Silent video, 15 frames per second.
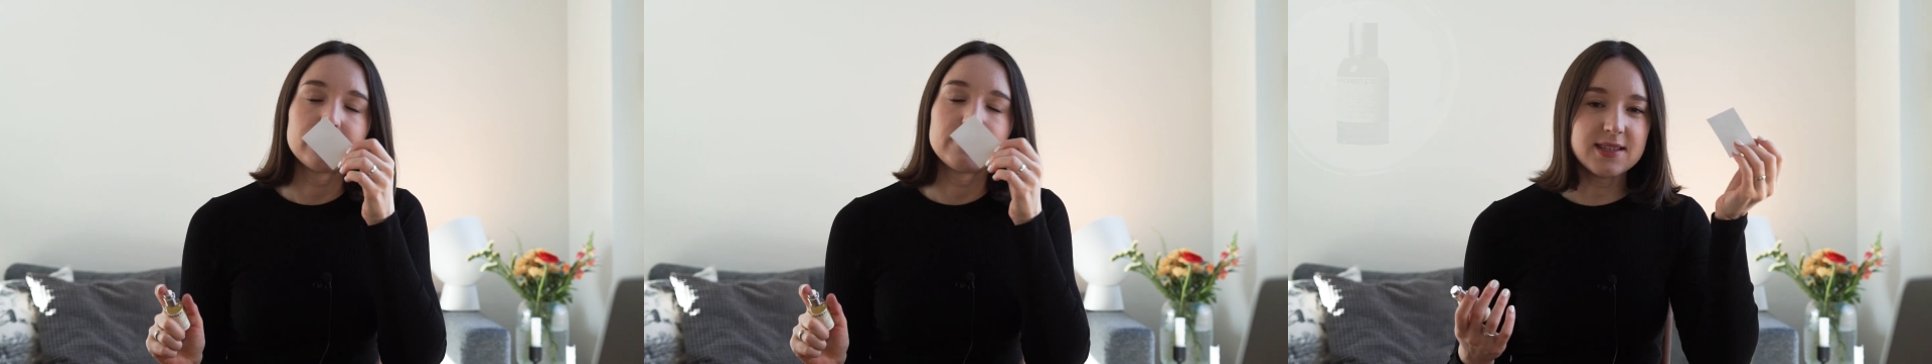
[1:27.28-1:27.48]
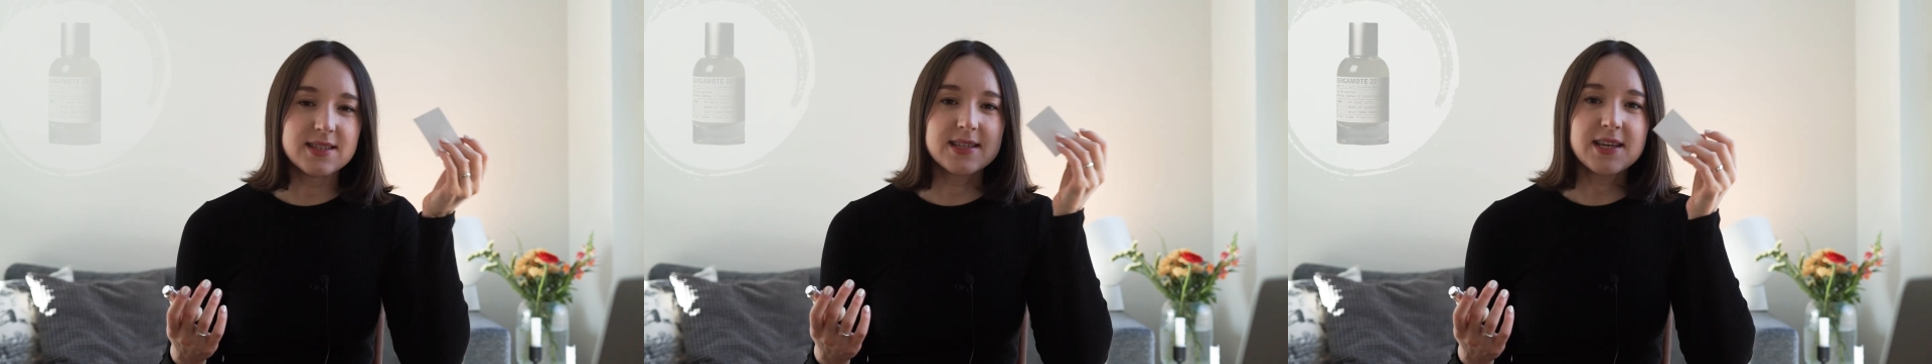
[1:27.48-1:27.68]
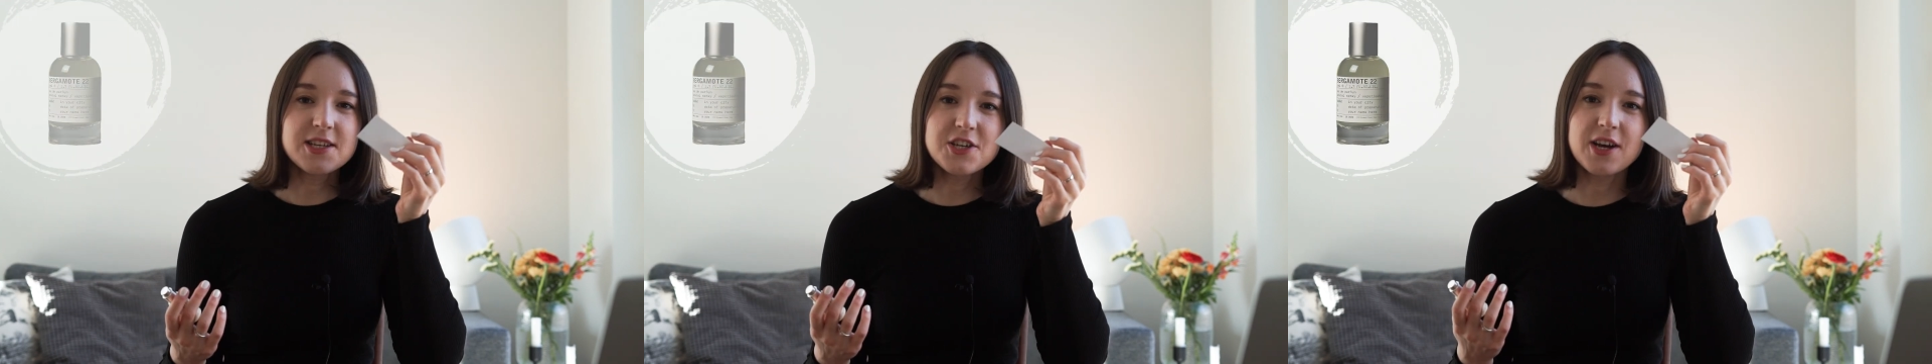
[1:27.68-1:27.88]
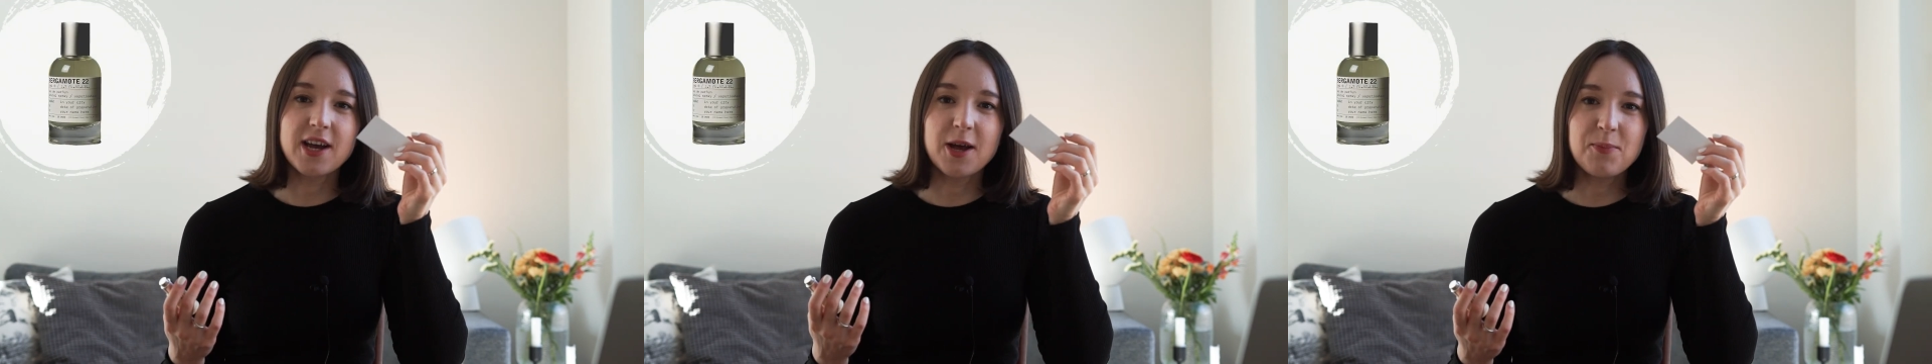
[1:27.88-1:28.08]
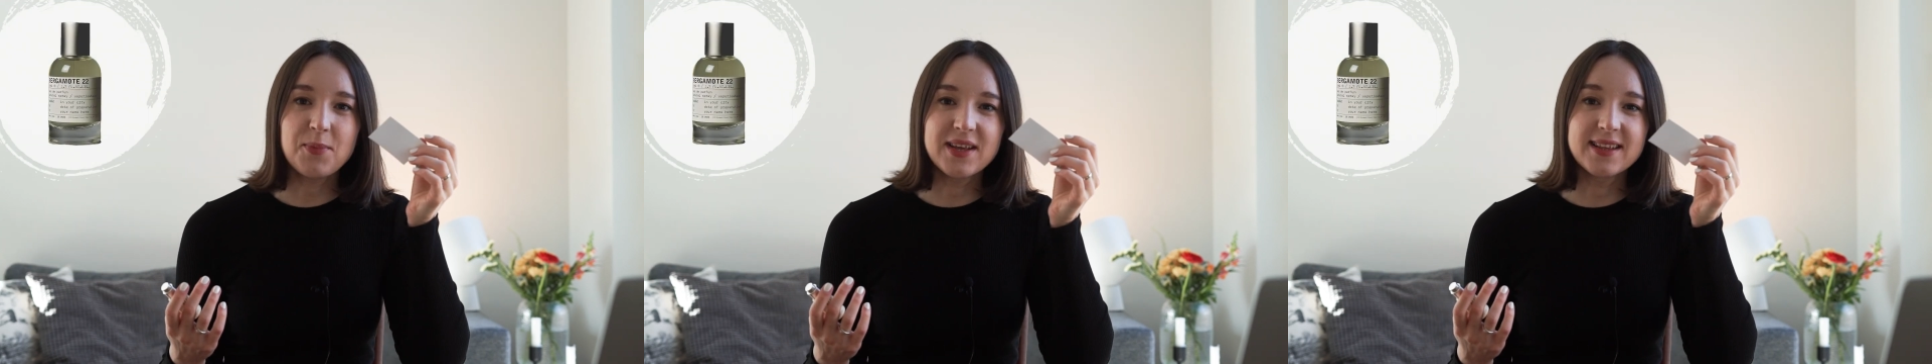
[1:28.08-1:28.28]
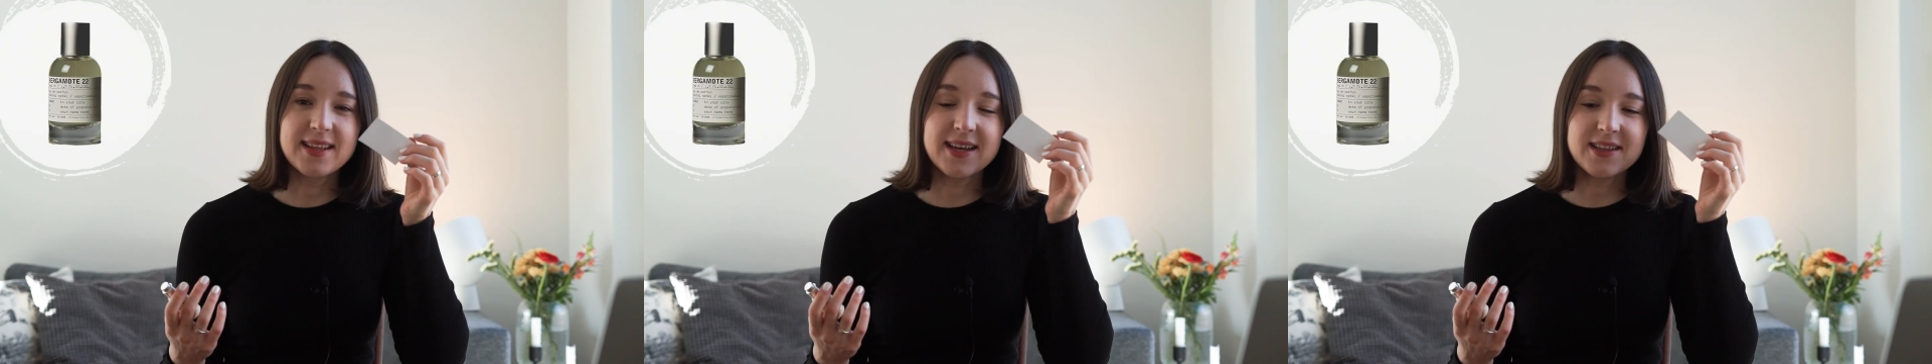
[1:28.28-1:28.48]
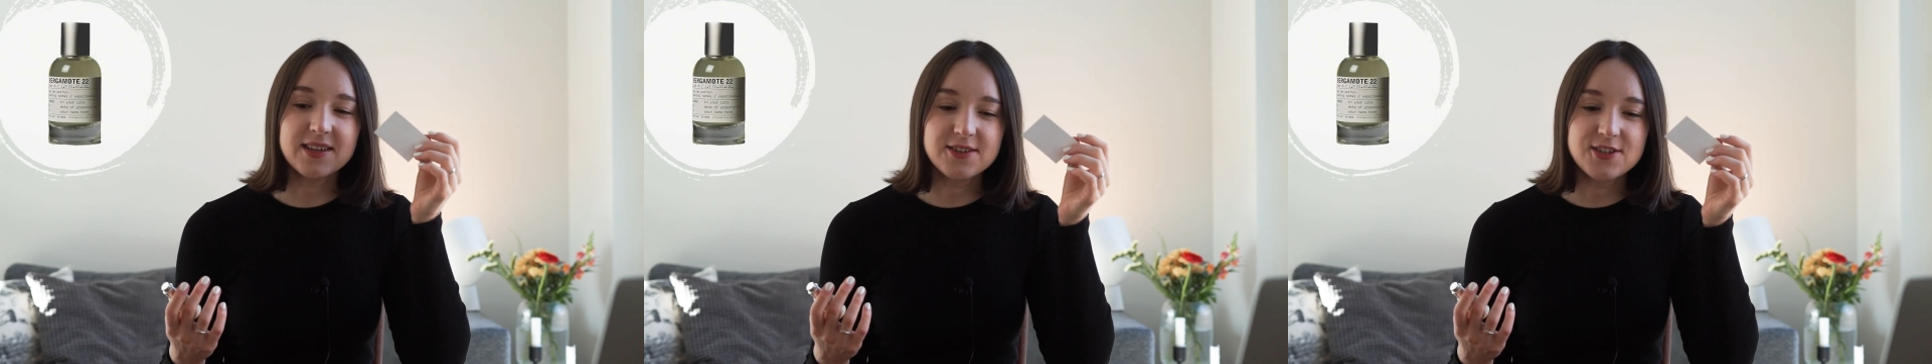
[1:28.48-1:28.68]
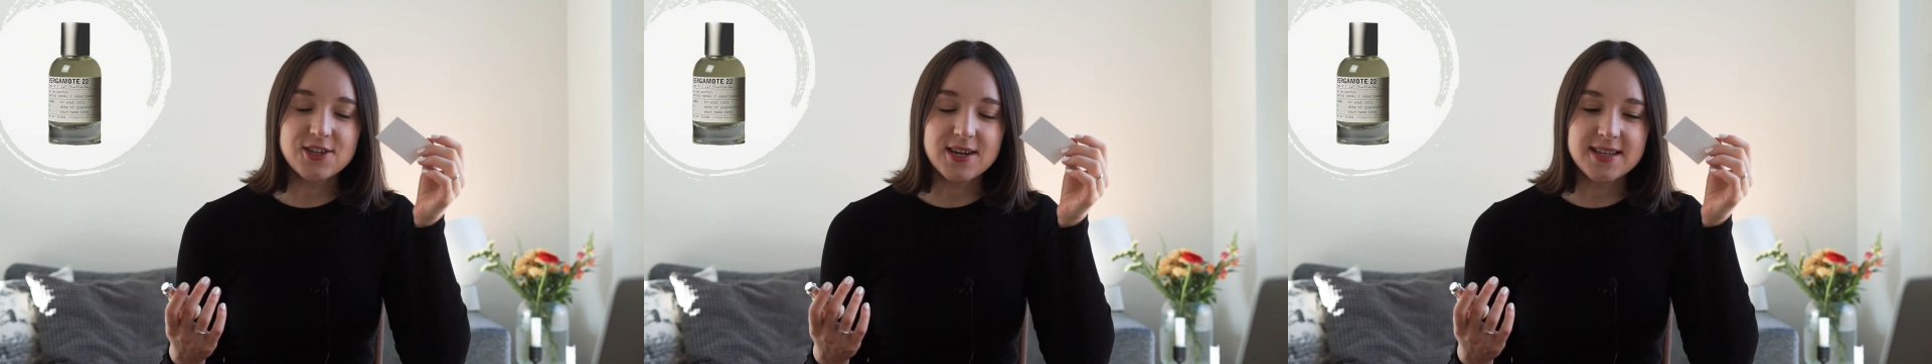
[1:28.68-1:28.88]
It's such a happy and
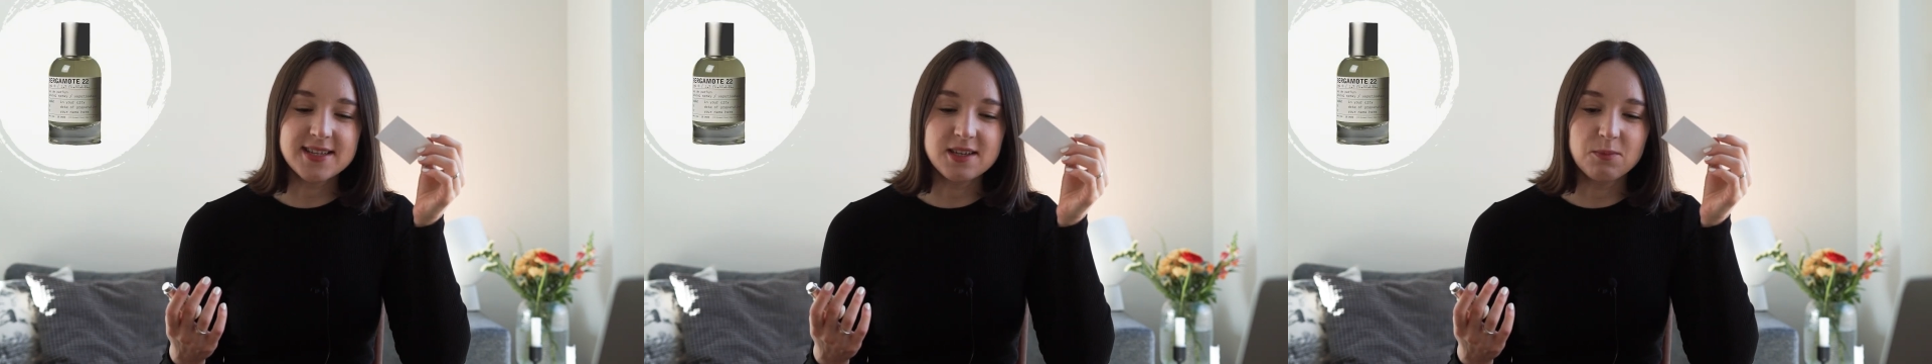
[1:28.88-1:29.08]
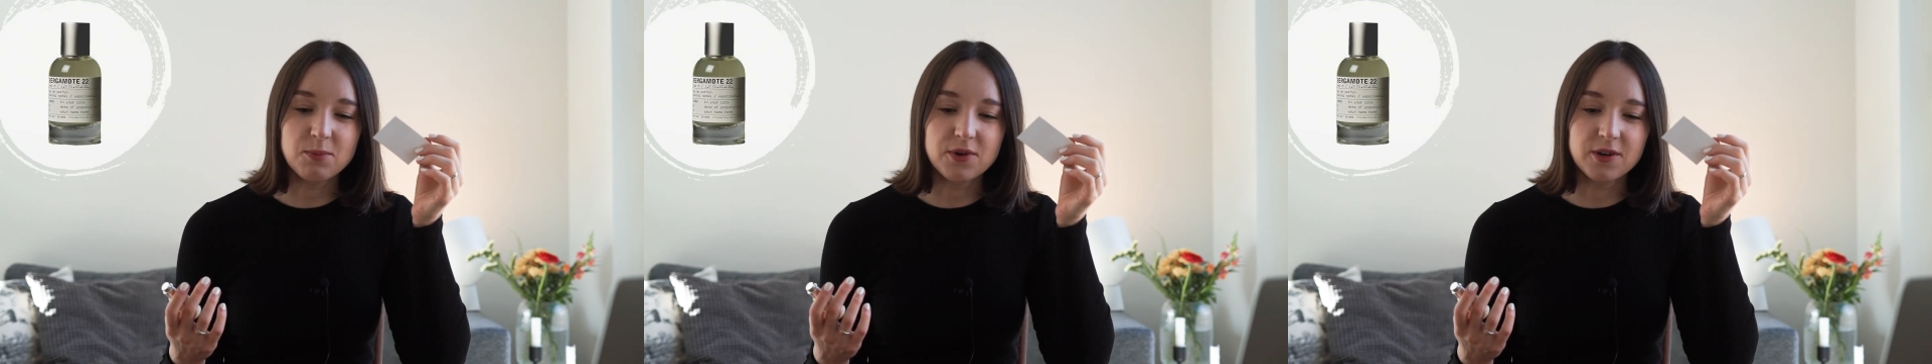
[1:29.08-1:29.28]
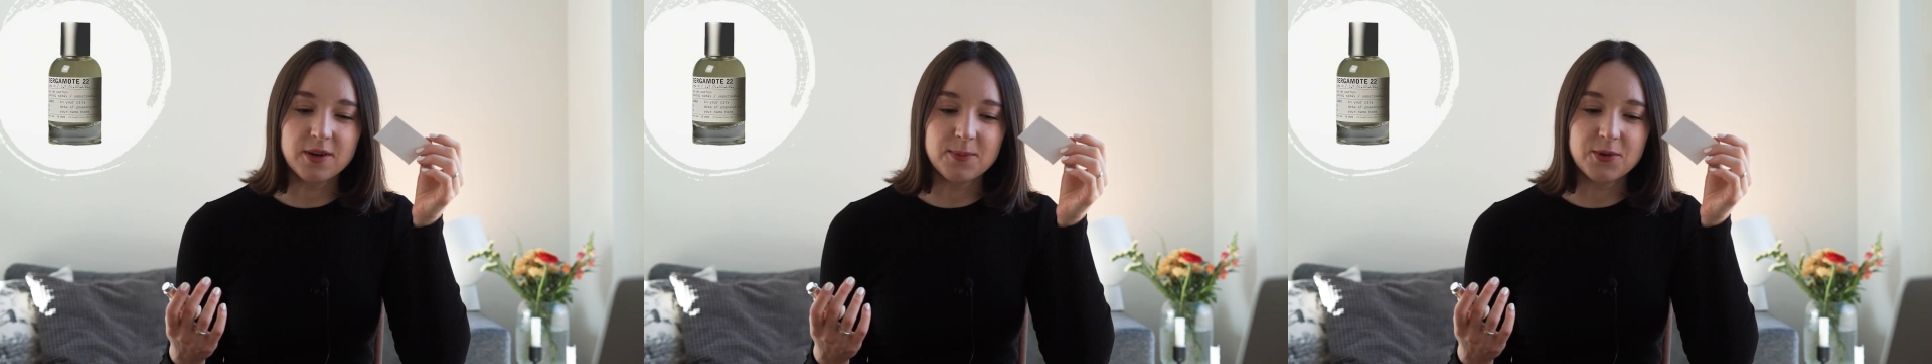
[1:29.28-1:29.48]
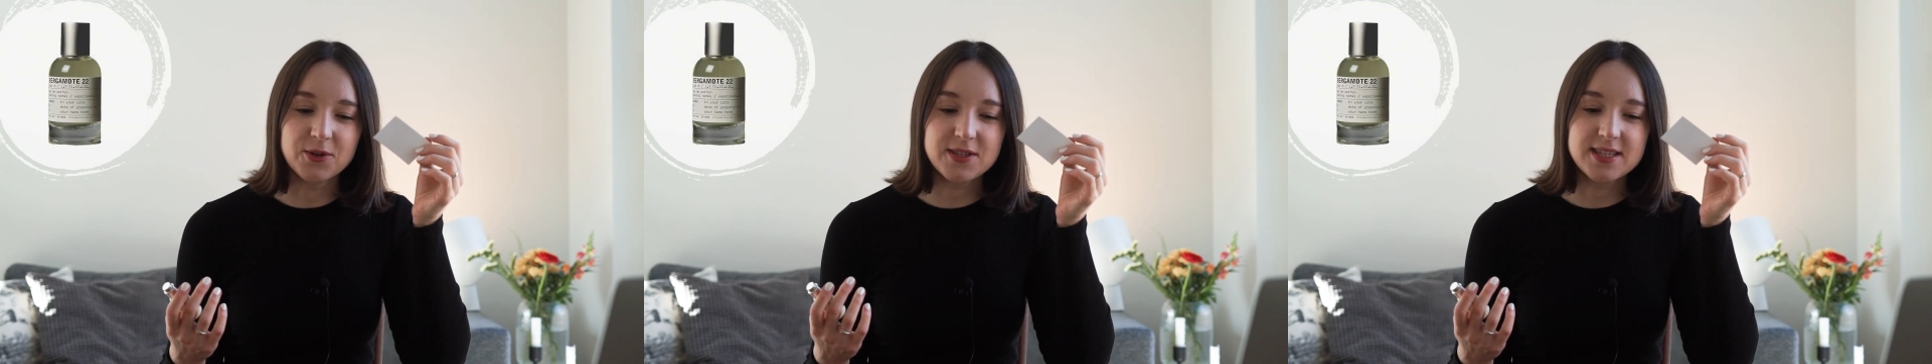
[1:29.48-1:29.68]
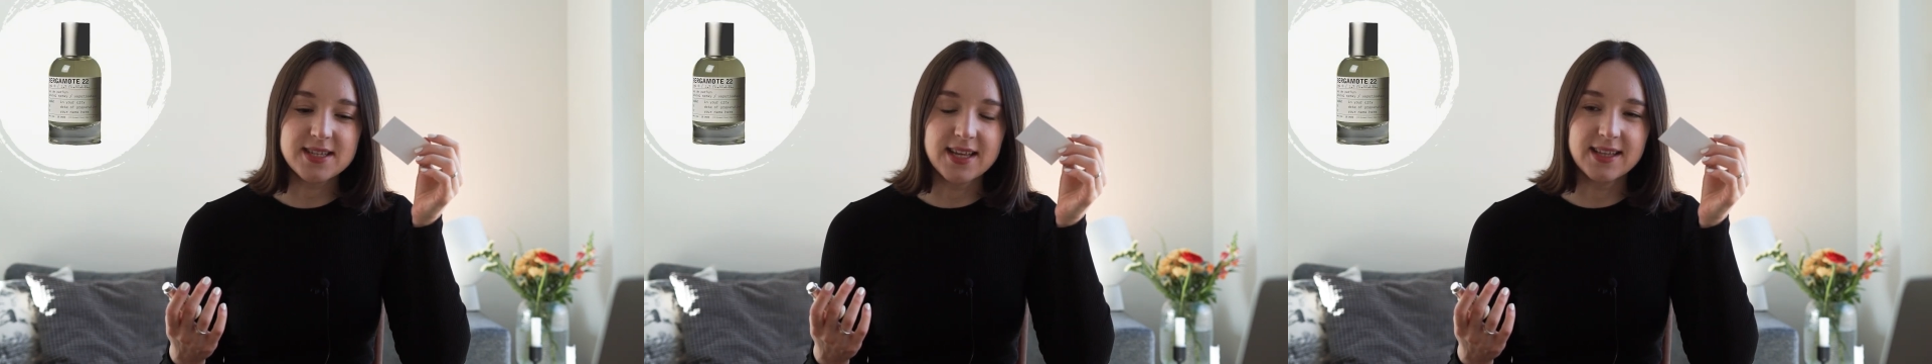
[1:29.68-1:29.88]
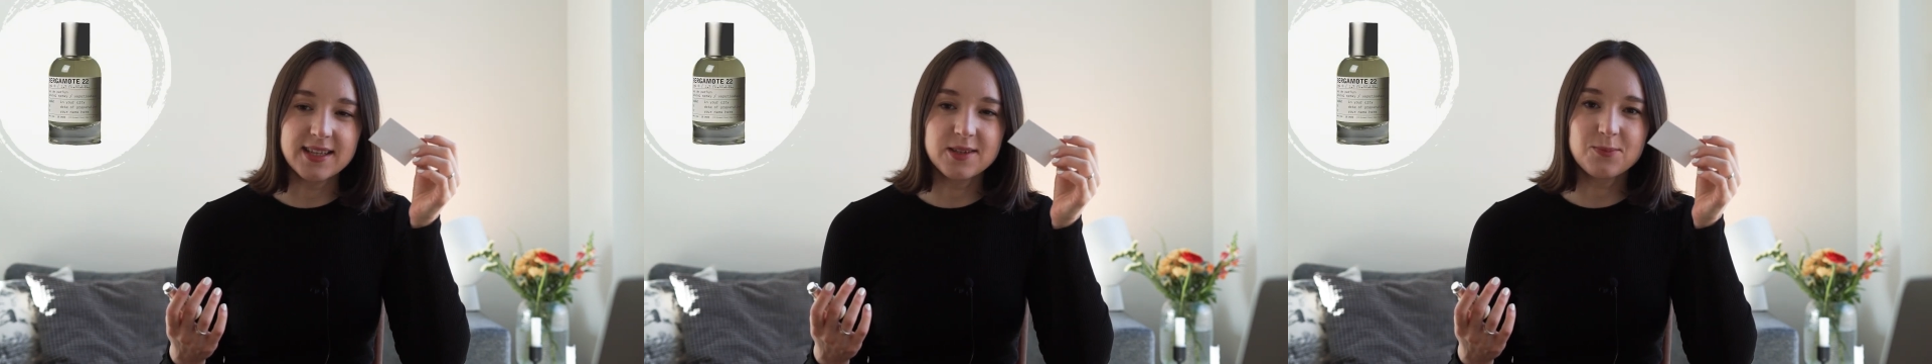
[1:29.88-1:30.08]
energizing bergamot scent.